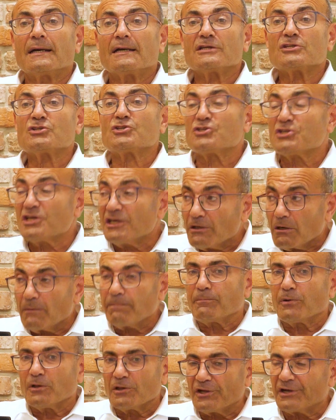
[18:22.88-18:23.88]

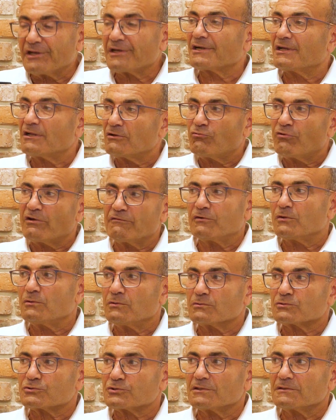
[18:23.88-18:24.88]
geopolitical
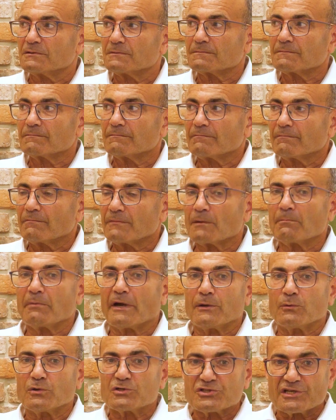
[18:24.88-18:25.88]
revolution
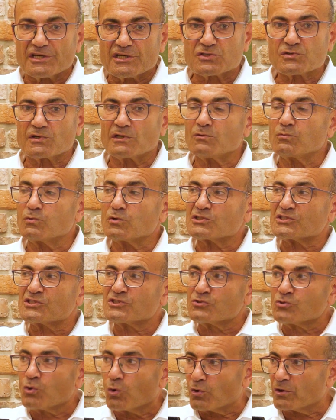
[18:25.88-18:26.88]
by which Israel was
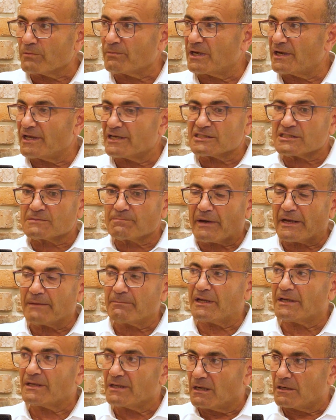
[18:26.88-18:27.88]
normalized by
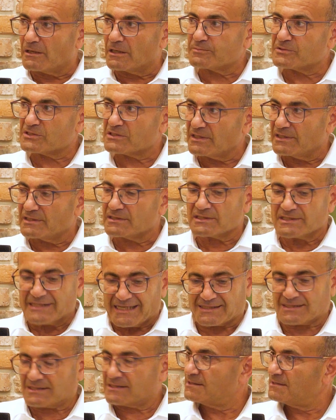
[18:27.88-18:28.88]
many Arab states.
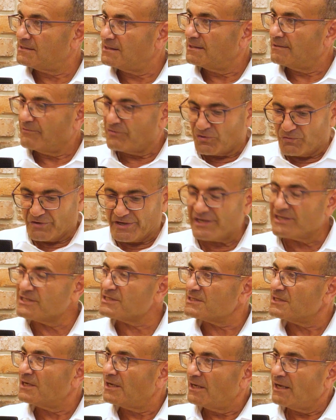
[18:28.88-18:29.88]
Yes, there
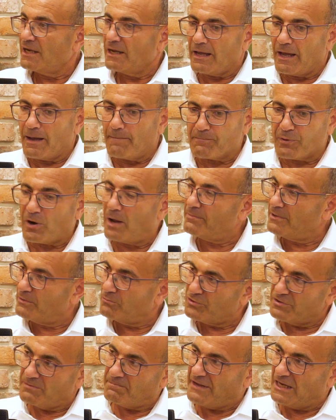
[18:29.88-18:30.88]
is a problem
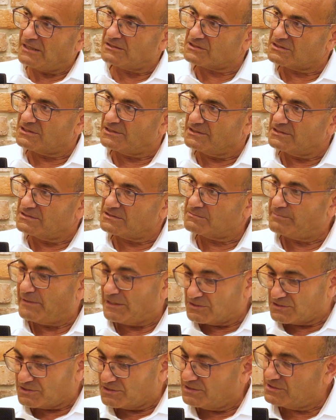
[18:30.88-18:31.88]
with the Palestinians.
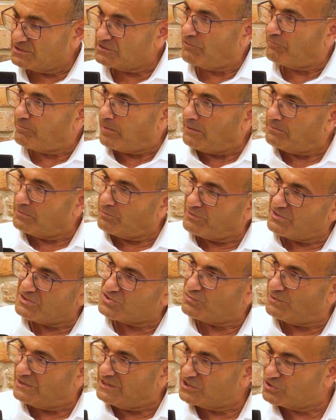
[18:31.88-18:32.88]
Palestinians are a problem with
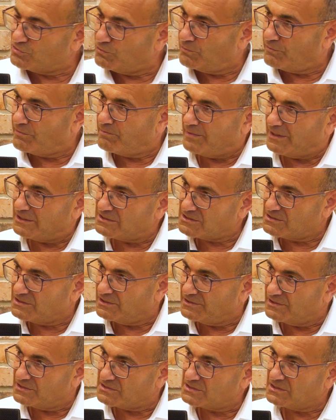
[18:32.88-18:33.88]
Israel, Israel with
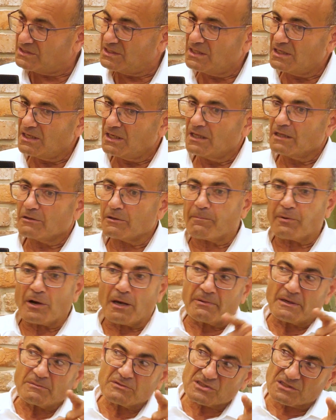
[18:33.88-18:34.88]
Palestinians. The
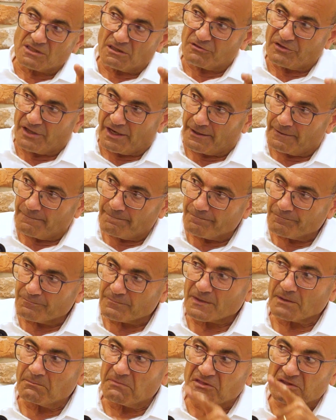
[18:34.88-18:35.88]
problem is still there,
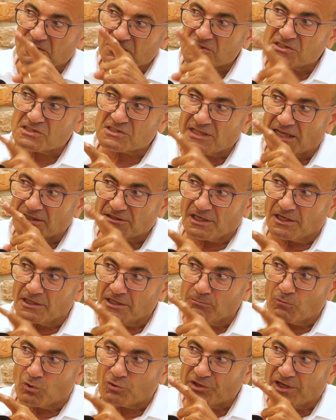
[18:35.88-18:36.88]
but this is not
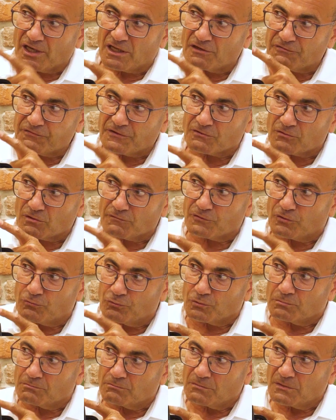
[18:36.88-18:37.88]
anymore the elephant of the
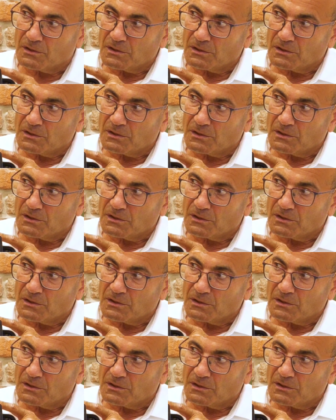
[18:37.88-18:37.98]
room.